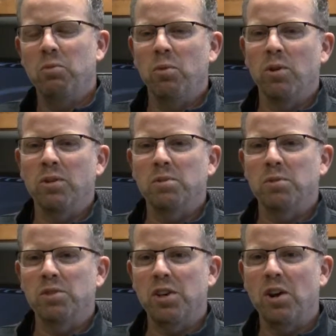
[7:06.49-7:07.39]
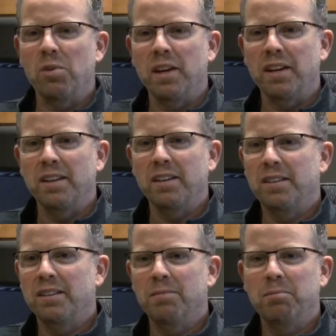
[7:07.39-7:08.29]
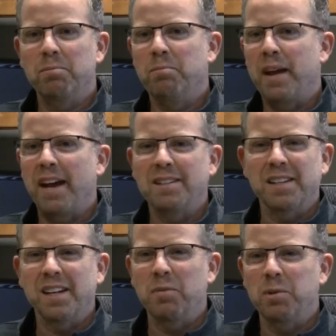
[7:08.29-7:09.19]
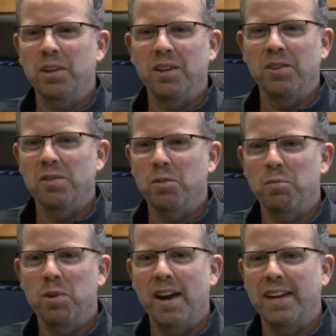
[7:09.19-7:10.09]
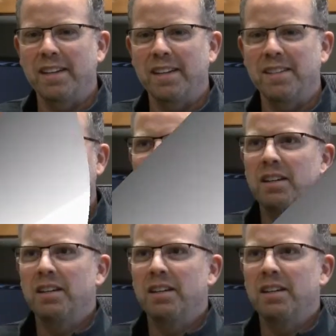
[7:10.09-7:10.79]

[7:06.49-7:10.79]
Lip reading: where this was going past a couple years of practice.